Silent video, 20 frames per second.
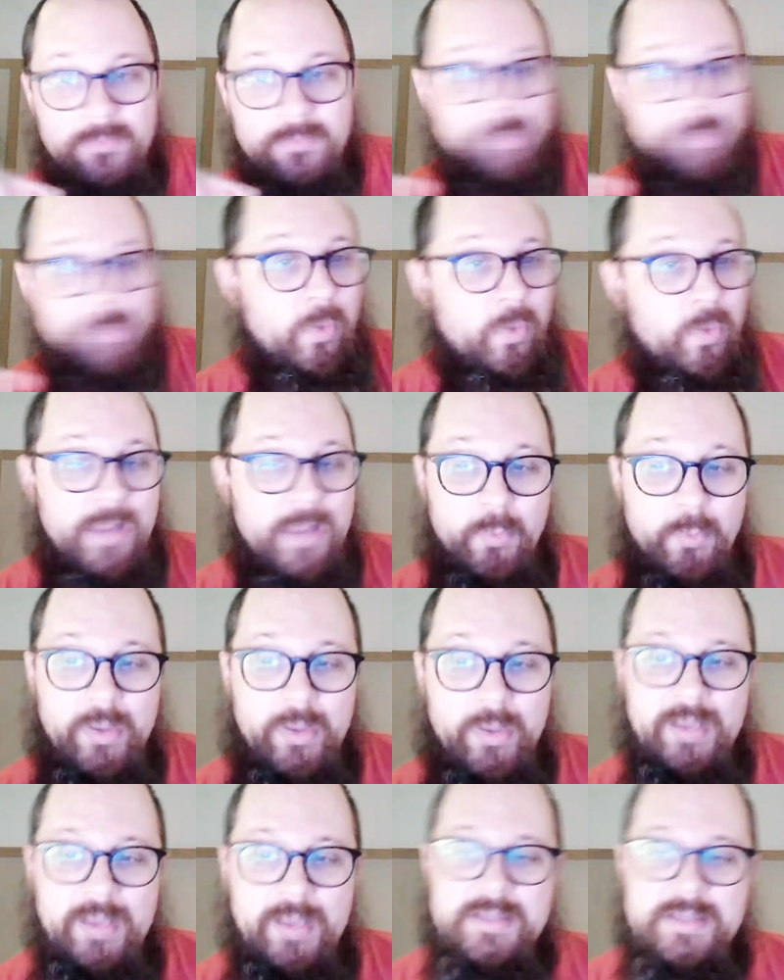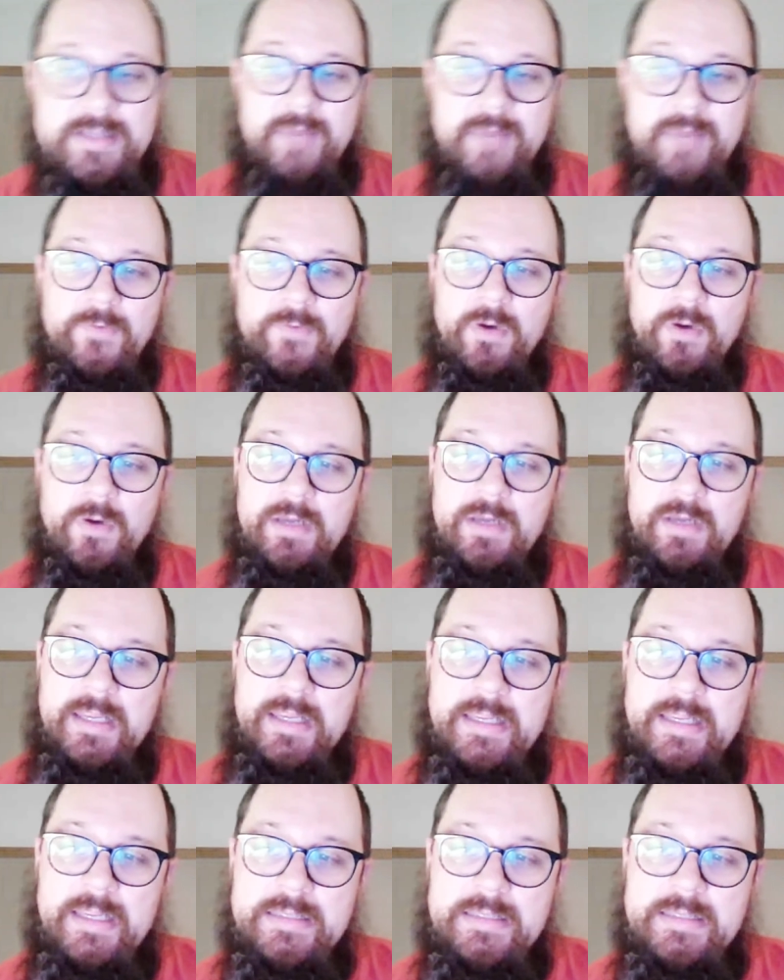the one I'm really excited for
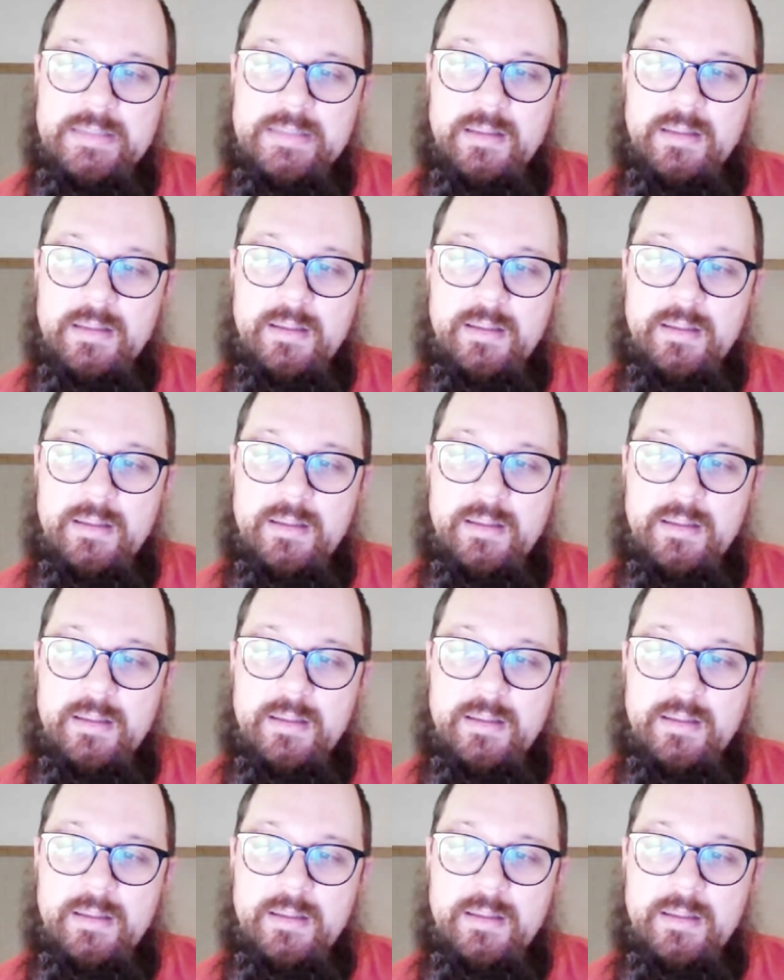is